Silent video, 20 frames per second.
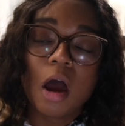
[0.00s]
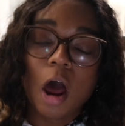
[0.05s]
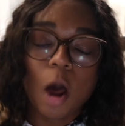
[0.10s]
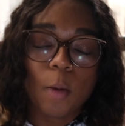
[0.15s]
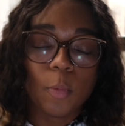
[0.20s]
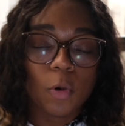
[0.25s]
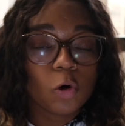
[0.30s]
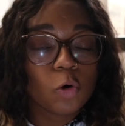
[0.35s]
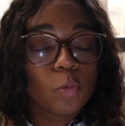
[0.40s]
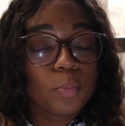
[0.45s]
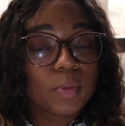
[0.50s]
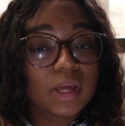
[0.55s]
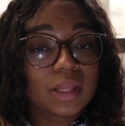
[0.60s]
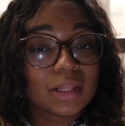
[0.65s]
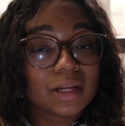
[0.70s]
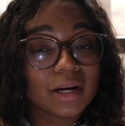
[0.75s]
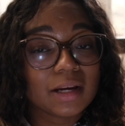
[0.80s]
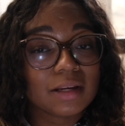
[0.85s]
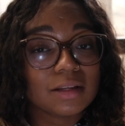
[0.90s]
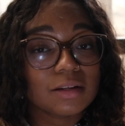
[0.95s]
I'm hoping
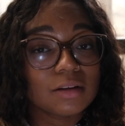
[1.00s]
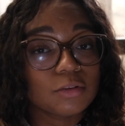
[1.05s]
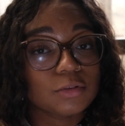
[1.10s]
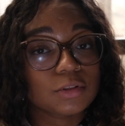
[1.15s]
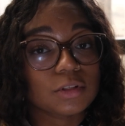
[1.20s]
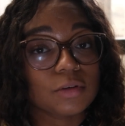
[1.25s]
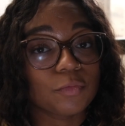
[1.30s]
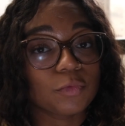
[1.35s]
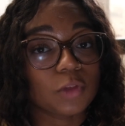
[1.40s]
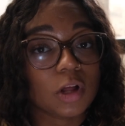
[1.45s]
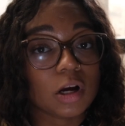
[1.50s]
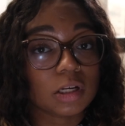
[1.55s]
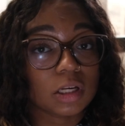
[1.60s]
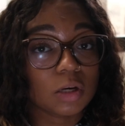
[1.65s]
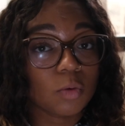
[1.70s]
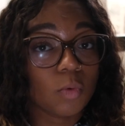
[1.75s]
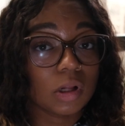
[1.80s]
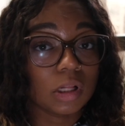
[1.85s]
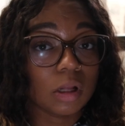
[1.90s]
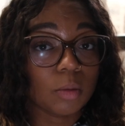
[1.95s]
that I can do some
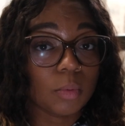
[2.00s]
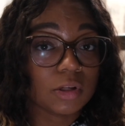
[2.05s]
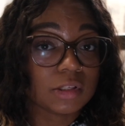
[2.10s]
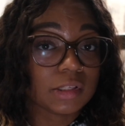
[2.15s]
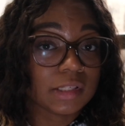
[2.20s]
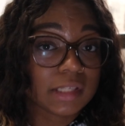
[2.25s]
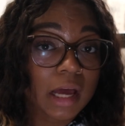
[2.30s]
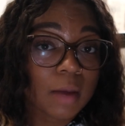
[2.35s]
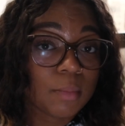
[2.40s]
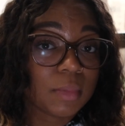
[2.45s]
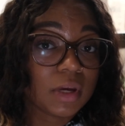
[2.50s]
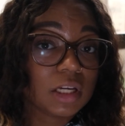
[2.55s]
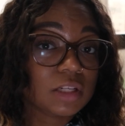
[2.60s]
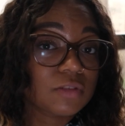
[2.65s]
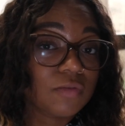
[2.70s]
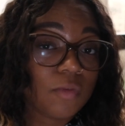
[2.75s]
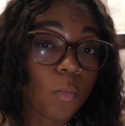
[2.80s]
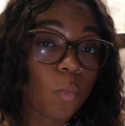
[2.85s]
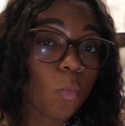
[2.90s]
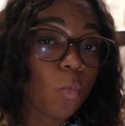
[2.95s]
vlogging while I'm on set, because
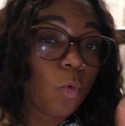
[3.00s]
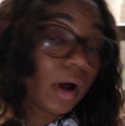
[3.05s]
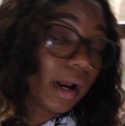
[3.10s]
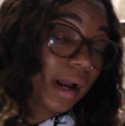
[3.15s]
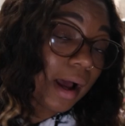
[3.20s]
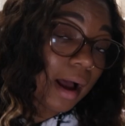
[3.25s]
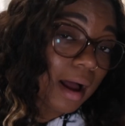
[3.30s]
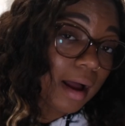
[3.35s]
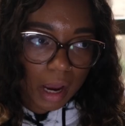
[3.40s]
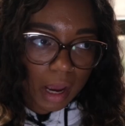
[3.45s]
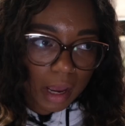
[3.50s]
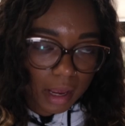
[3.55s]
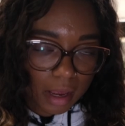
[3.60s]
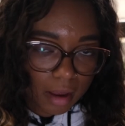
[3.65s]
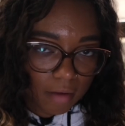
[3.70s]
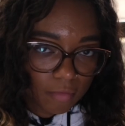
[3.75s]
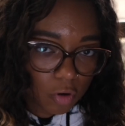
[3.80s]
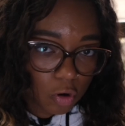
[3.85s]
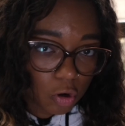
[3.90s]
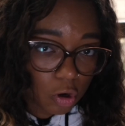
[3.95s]
from what I
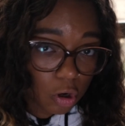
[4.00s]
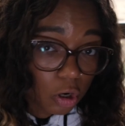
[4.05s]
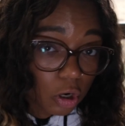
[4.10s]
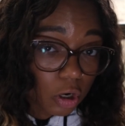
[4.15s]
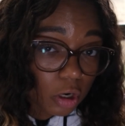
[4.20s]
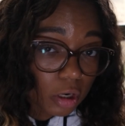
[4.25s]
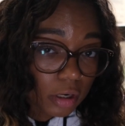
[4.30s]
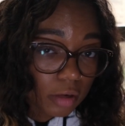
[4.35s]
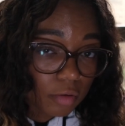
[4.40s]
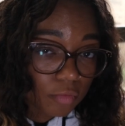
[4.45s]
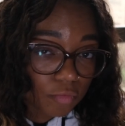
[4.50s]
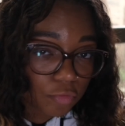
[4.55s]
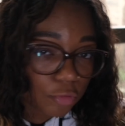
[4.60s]
have heard,